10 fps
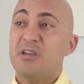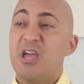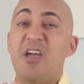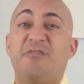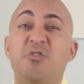
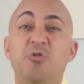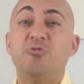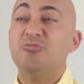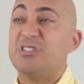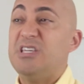If
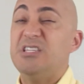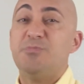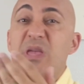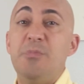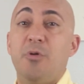Google sees
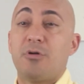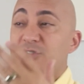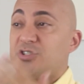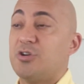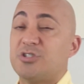people are
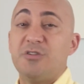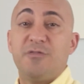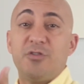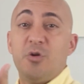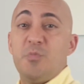searching
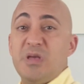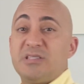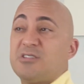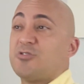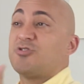for your
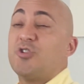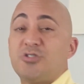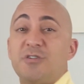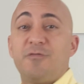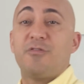business or
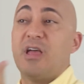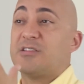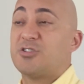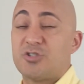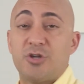searching for that
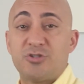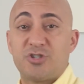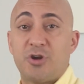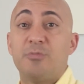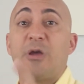search
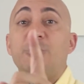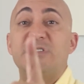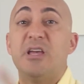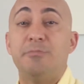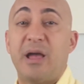term, like we
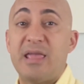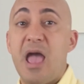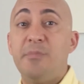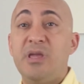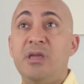said,
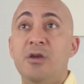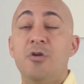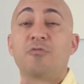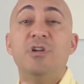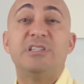Miami
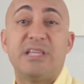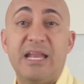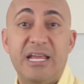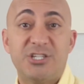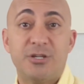real estate
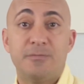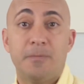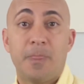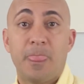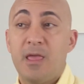agent,
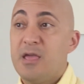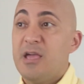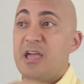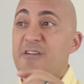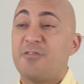
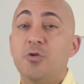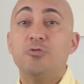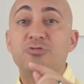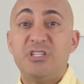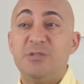if
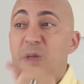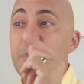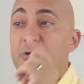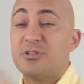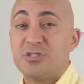Google sees
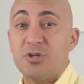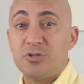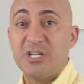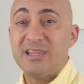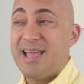people are
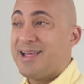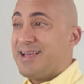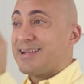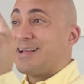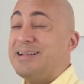searching that,
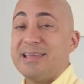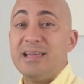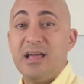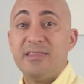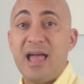clicking
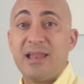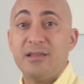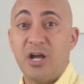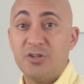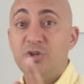on that
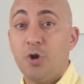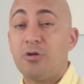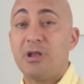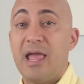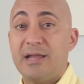on
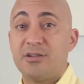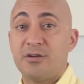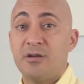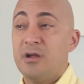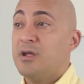your lander,